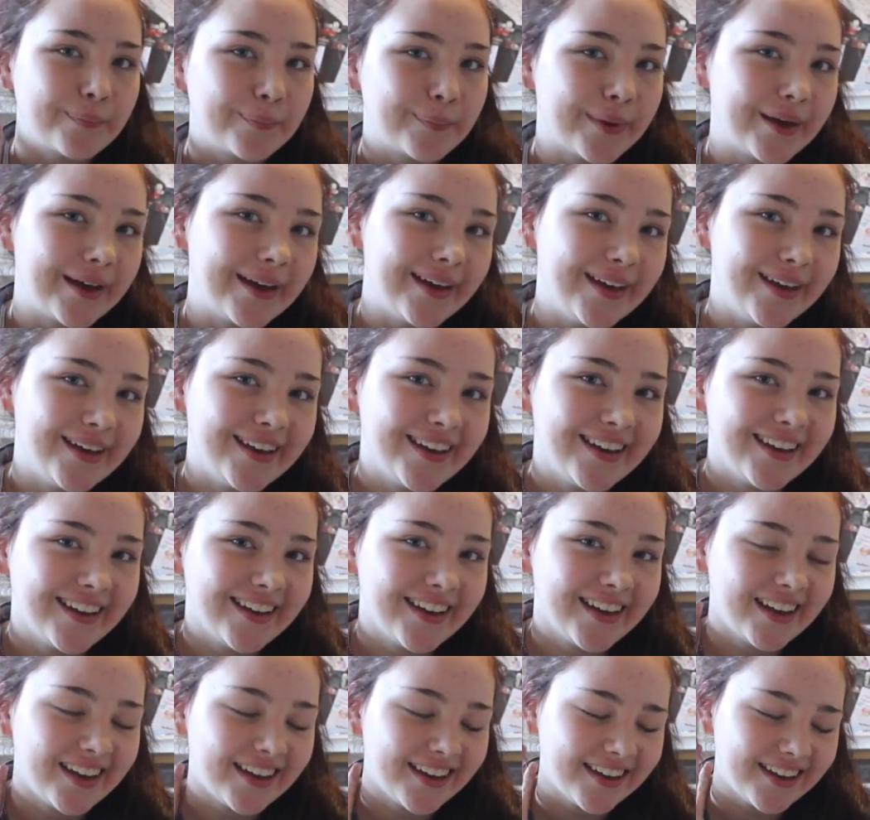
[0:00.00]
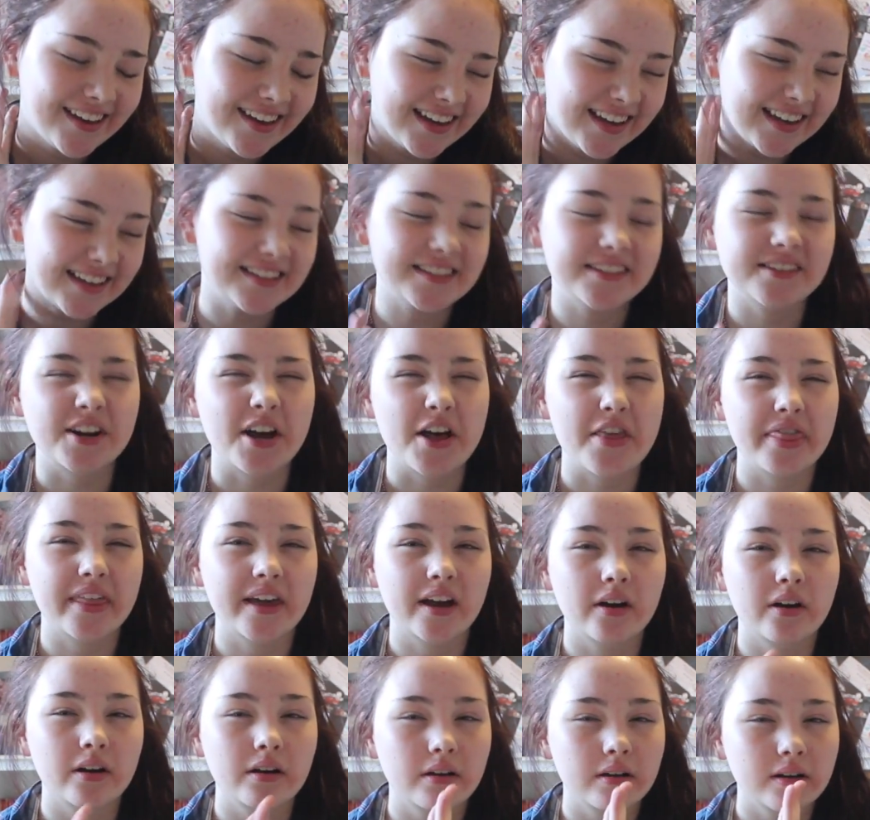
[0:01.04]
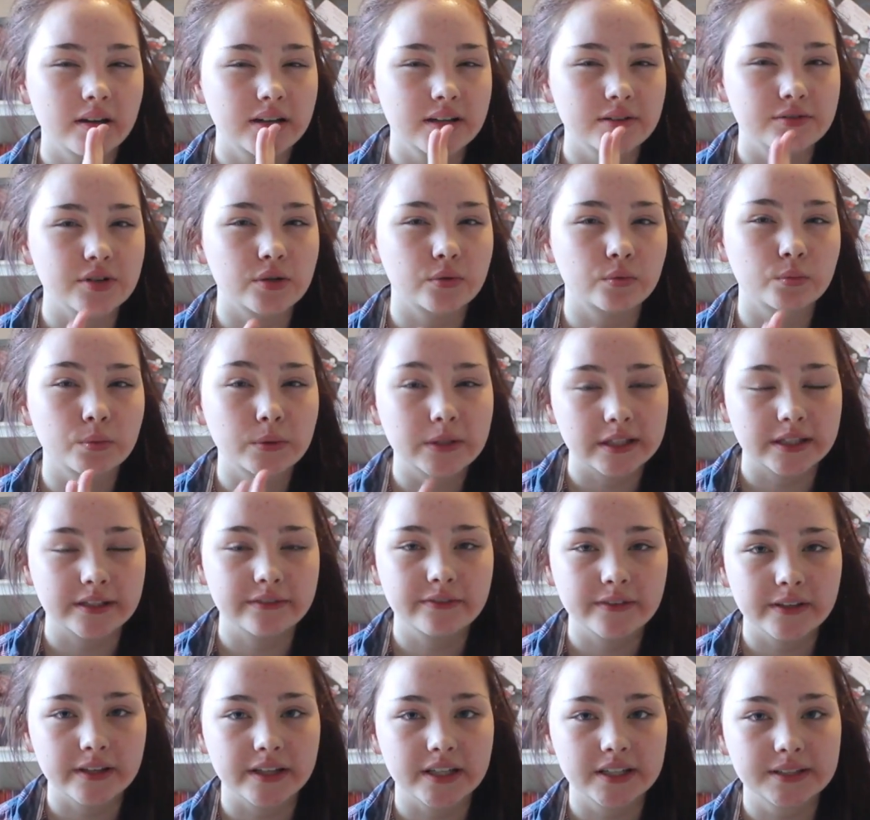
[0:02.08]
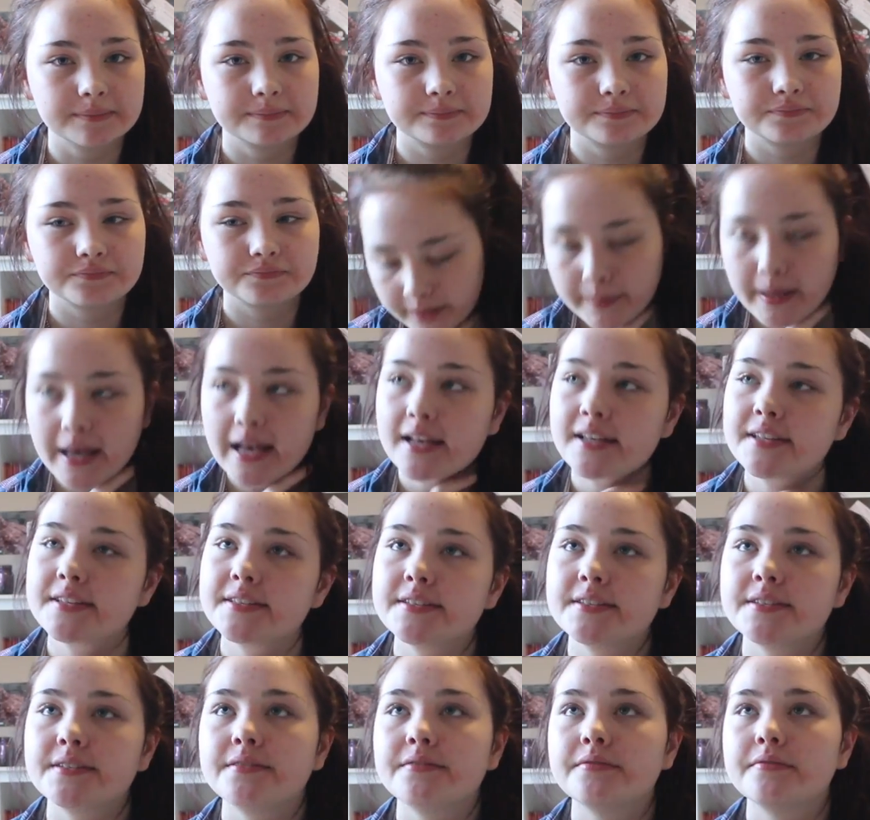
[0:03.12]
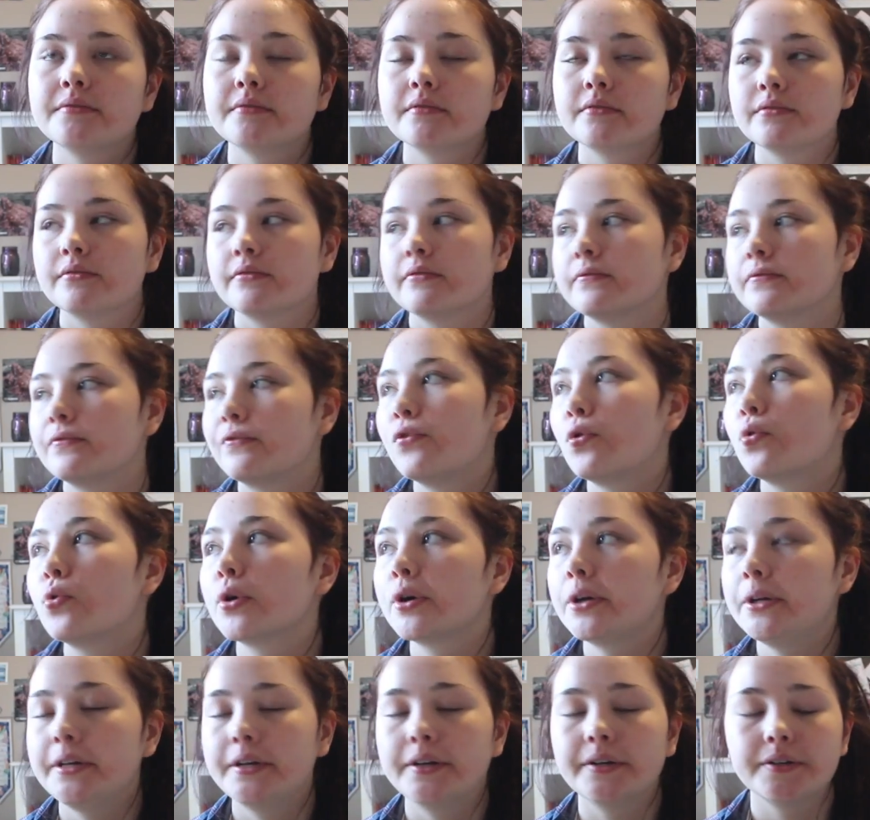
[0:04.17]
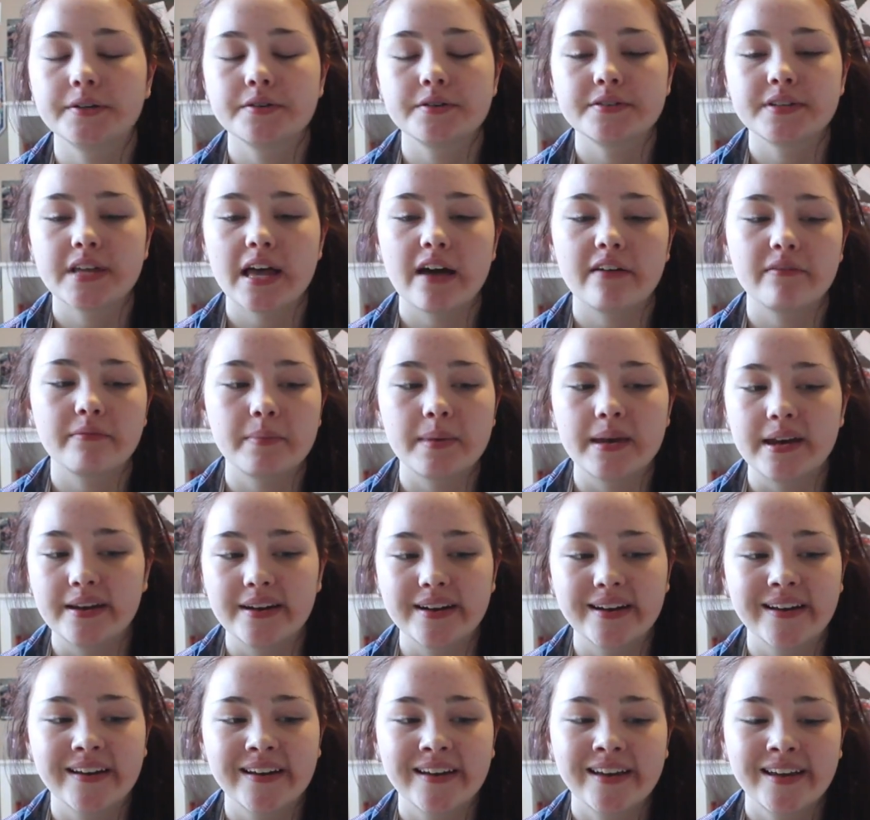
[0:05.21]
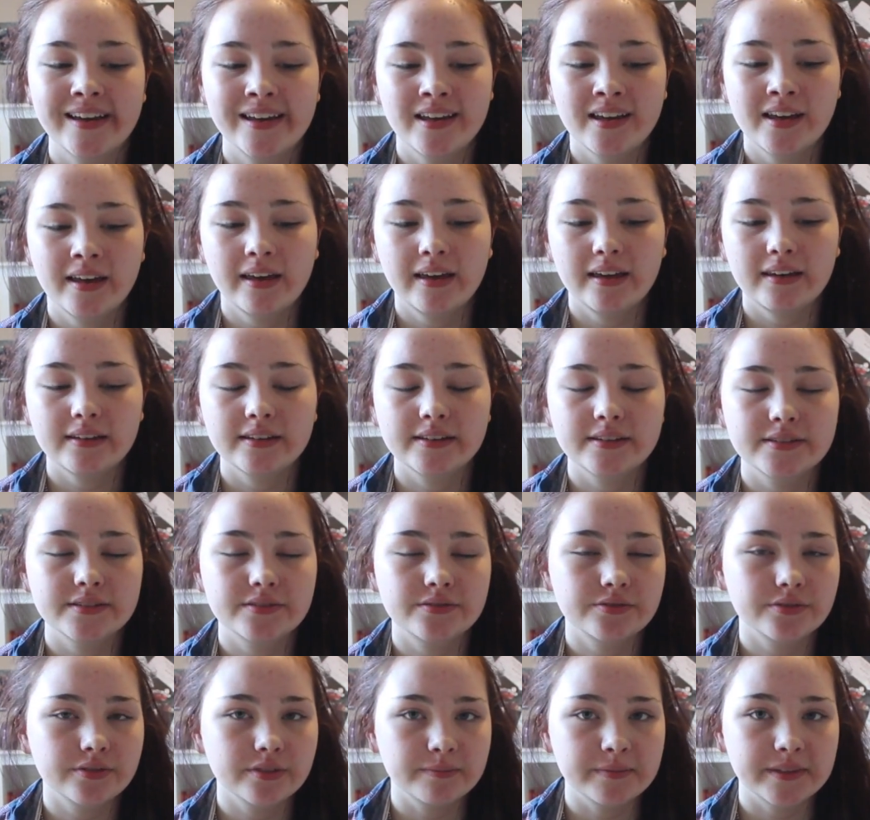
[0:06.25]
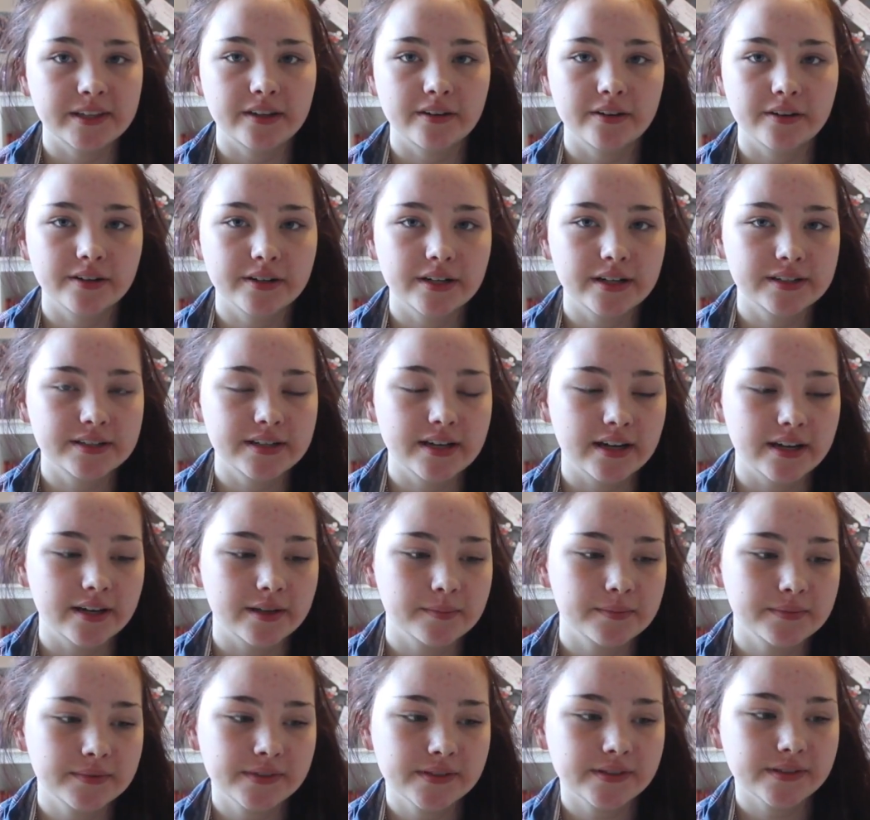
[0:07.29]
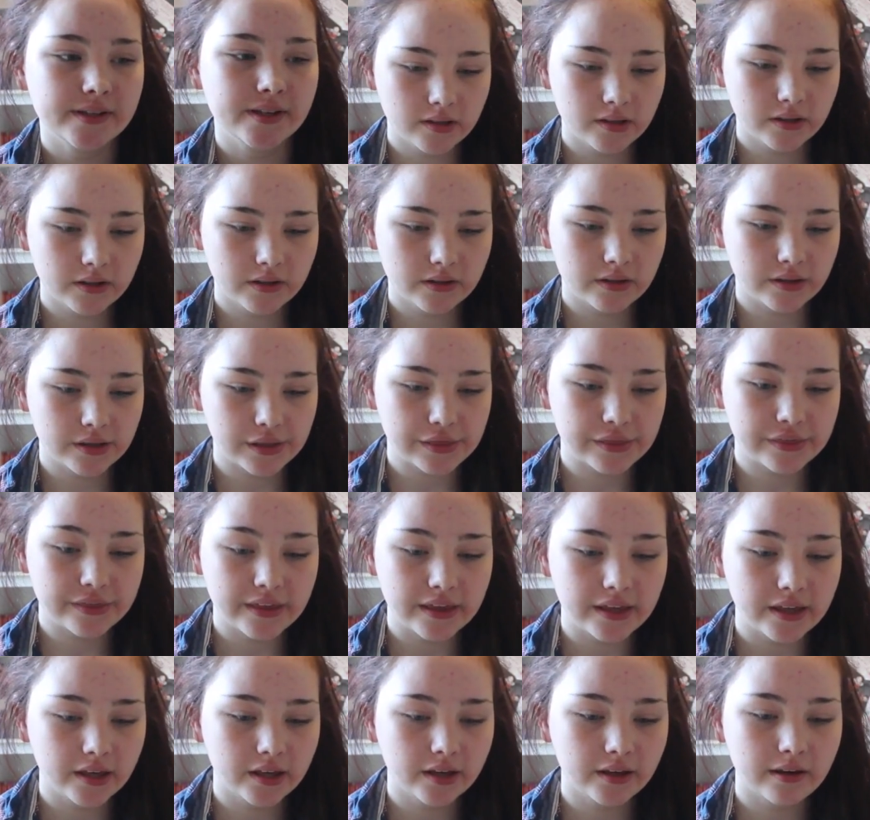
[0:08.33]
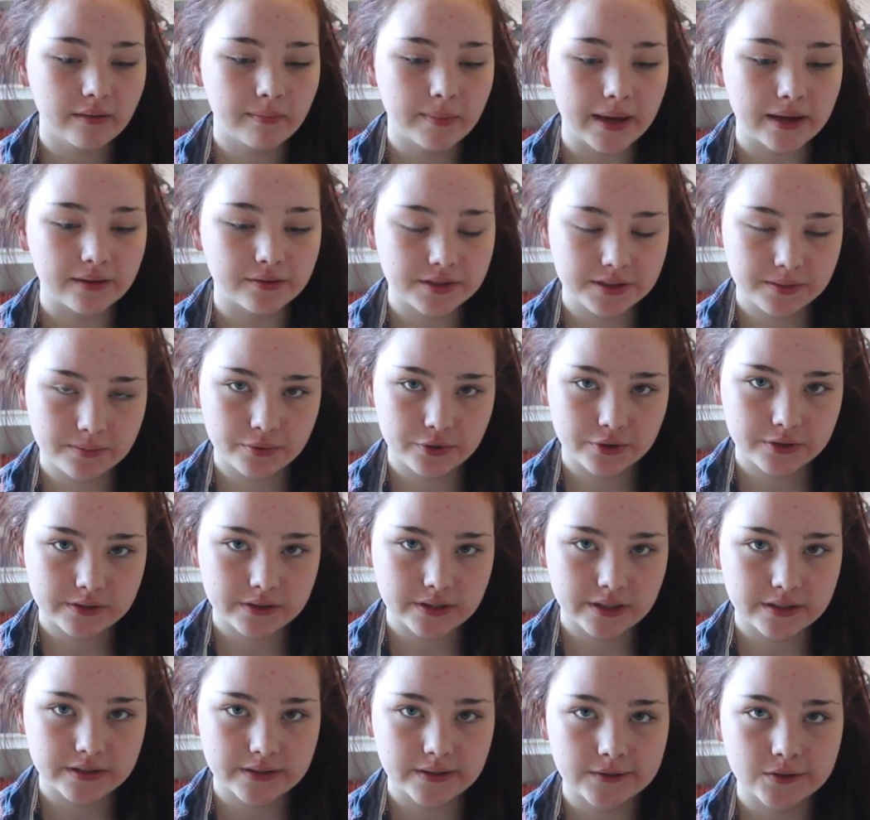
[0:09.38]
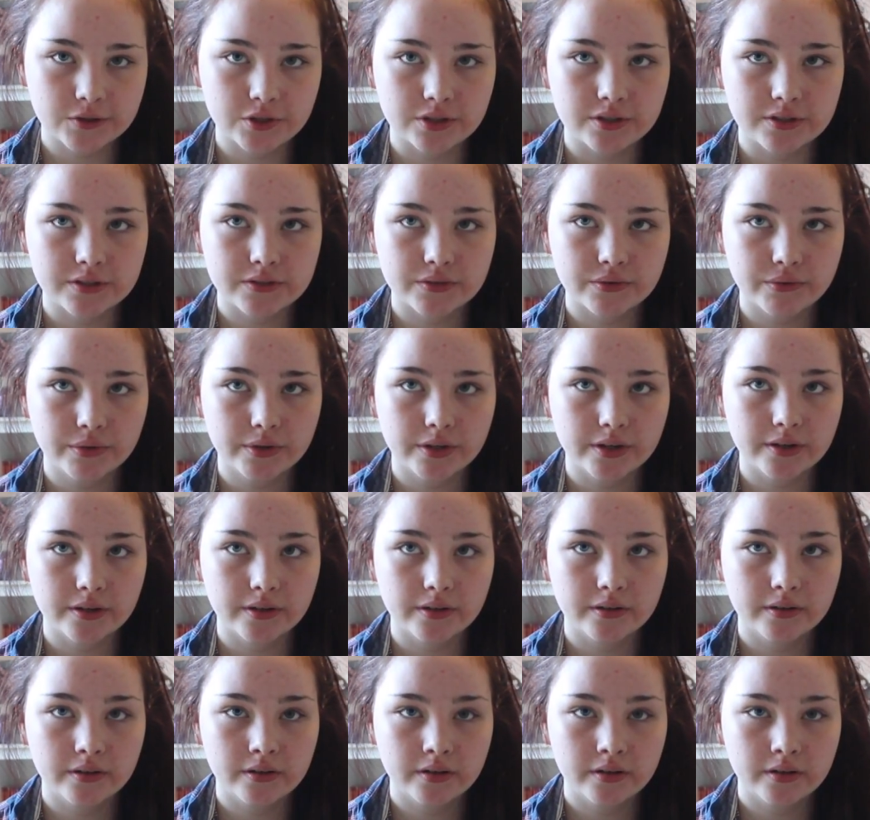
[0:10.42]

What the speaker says: but it's not there and you don't really feel it. The past 4 years have been extremely hard at times. The thing about depersonalization disorder